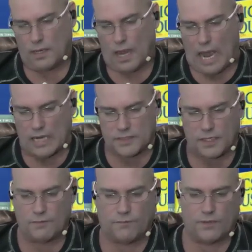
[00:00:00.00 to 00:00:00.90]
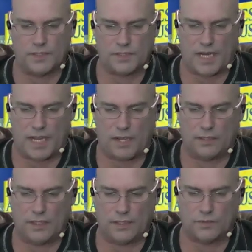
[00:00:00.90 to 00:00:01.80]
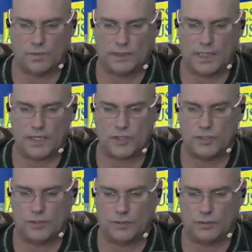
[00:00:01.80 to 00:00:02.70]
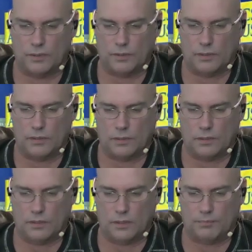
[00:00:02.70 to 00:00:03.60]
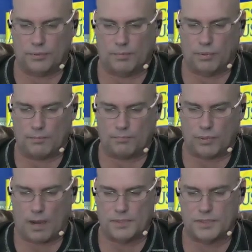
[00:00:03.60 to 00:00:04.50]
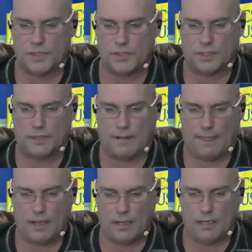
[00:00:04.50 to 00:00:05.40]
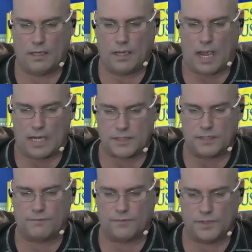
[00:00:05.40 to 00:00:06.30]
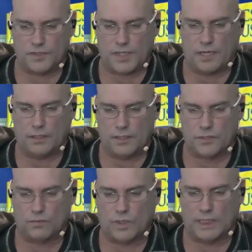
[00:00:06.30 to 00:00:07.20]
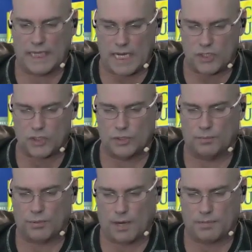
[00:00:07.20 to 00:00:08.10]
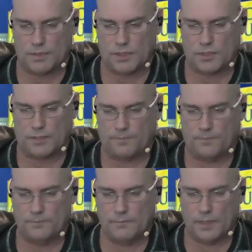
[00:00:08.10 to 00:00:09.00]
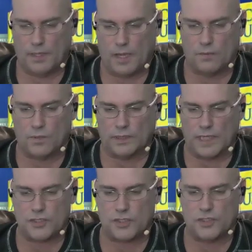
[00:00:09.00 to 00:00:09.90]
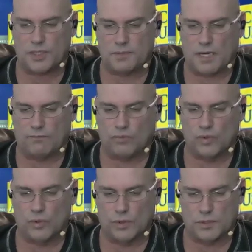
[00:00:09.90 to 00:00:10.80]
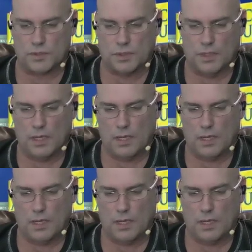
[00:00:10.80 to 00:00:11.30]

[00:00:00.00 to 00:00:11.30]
Asking for a sale is a relational proposition. Asking for a sale is a relational proposition, and relationships have rules.